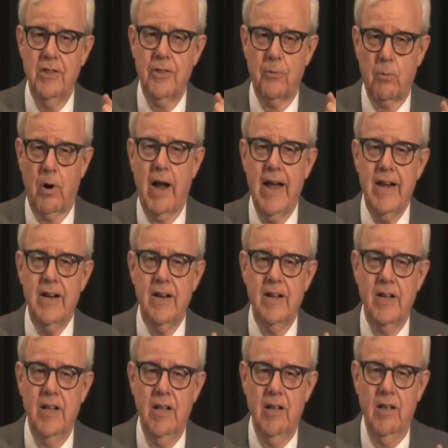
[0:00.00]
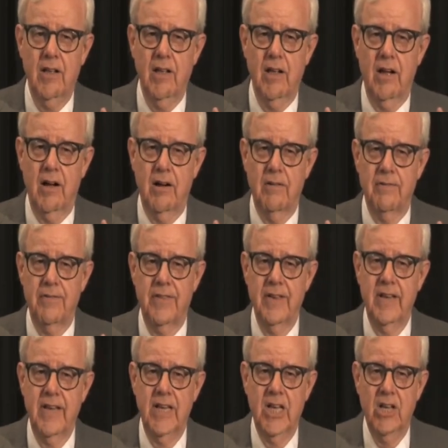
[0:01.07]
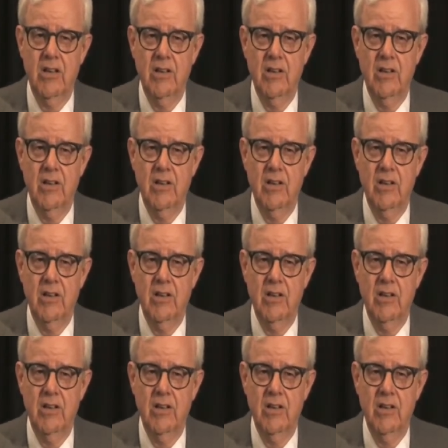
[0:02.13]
the right of the